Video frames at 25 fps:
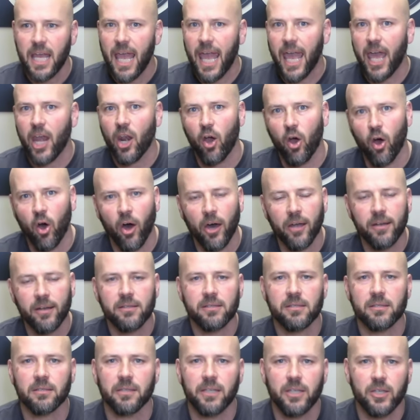and
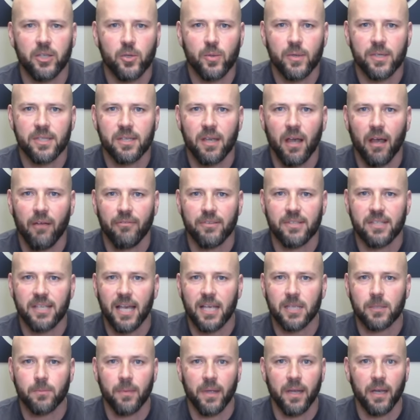honestly do a
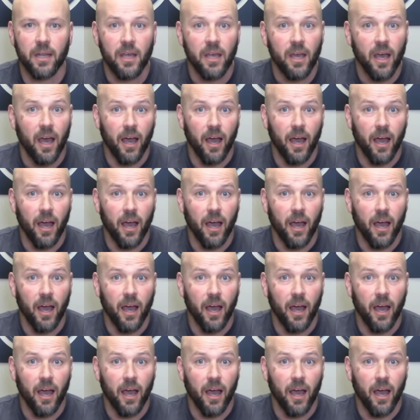self-assessment